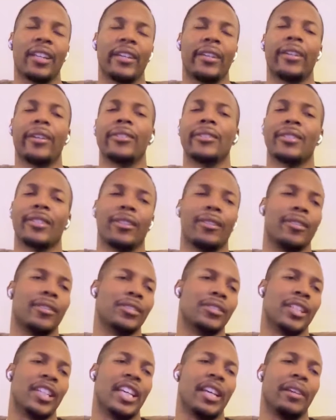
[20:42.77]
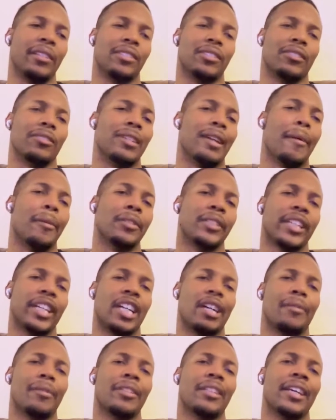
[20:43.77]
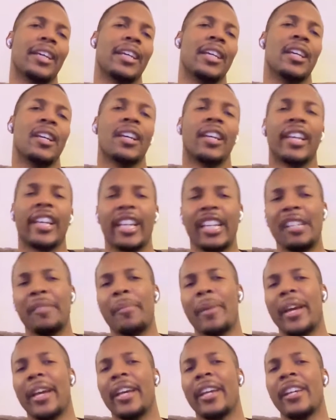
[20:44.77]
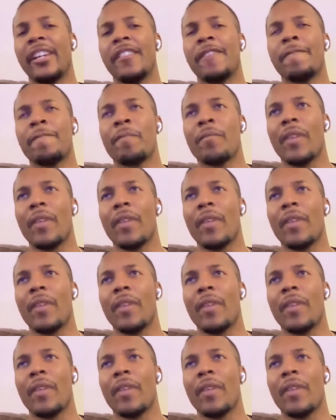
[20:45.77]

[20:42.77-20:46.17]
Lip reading: So that was the error that he made,